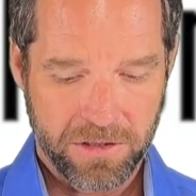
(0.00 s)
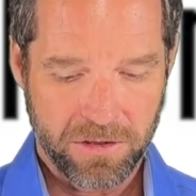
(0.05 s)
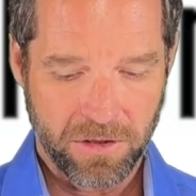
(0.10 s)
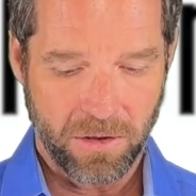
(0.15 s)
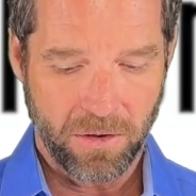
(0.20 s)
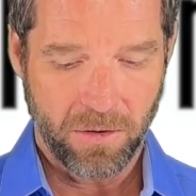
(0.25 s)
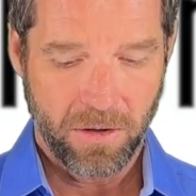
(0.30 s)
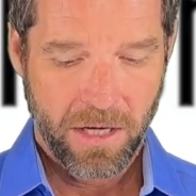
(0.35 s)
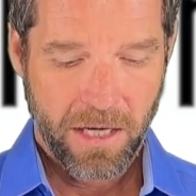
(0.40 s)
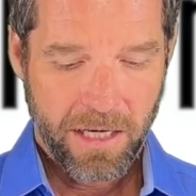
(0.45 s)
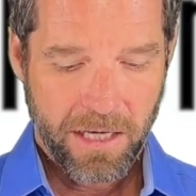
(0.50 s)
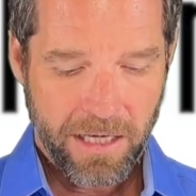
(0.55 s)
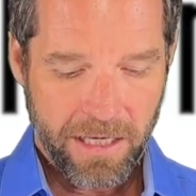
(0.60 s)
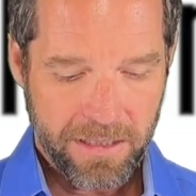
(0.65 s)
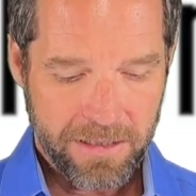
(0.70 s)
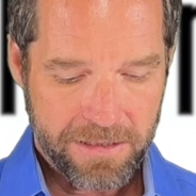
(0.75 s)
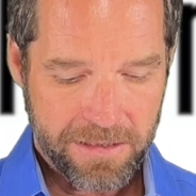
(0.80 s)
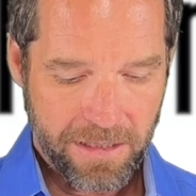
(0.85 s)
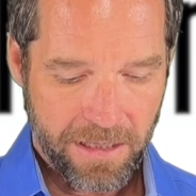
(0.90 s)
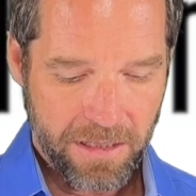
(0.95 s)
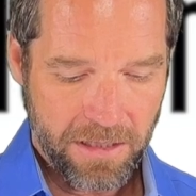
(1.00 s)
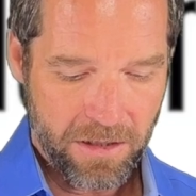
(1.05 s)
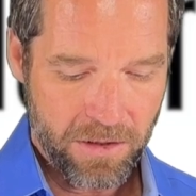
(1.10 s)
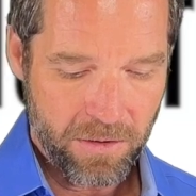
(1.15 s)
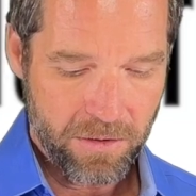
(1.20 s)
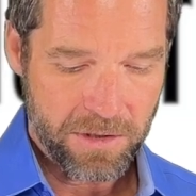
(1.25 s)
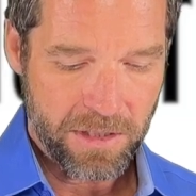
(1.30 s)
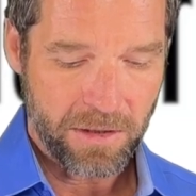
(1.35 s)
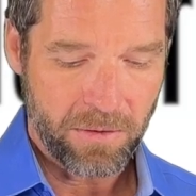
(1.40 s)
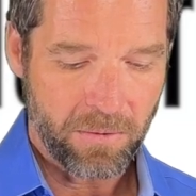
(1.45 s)
So instead of
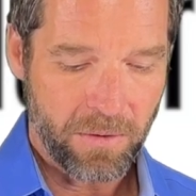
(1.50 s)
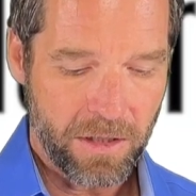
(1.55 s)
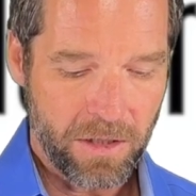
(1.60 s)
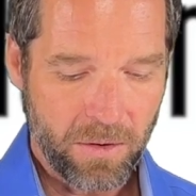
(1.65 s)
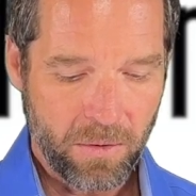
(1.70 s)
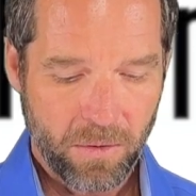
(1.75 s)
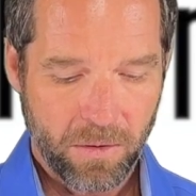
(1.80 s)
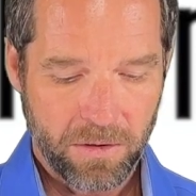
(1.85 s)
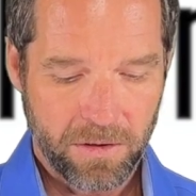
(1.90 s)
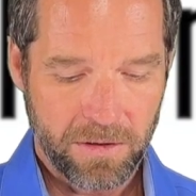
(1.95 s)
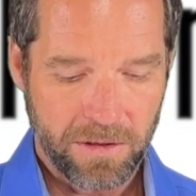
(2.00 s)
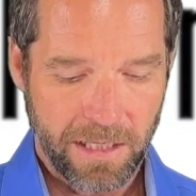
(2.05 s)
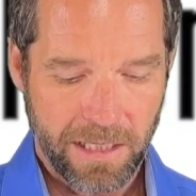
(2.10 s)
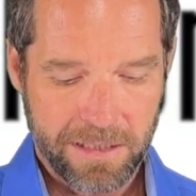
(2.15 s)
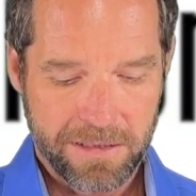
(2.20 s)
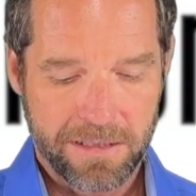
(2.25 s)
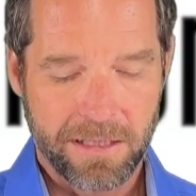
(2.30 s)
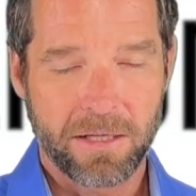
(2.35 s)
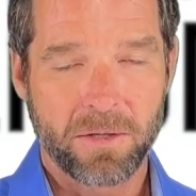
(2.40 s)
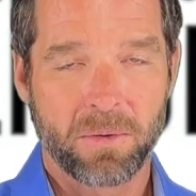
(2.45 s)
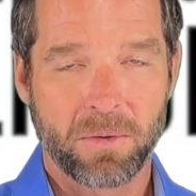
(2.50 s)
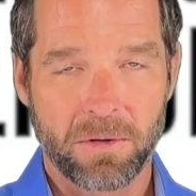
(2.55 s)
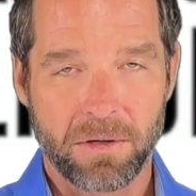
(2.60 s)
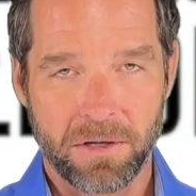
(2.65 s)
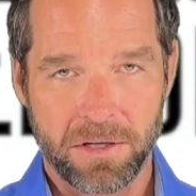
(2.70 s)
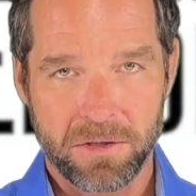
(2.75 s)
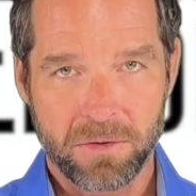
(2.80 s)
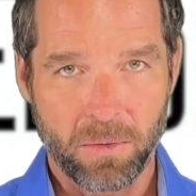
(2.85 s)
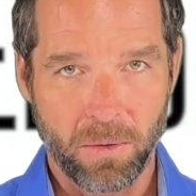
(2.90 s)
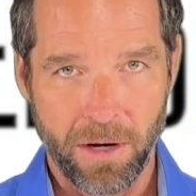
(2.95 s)
using what you ordered, like say you ordered
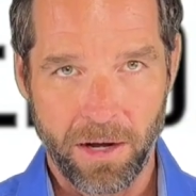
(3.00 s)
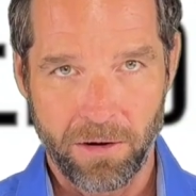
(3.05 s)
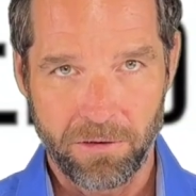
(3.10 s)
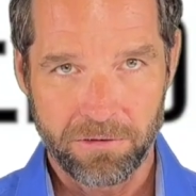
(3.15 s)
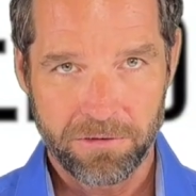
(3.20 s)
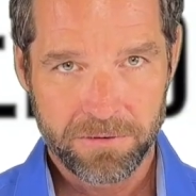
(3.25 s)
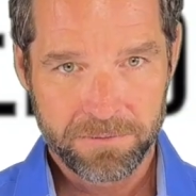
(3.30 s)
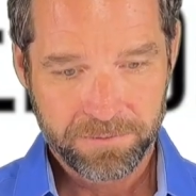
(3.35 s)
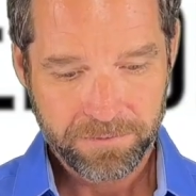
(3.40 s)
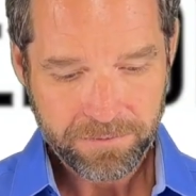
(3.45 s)
a 12,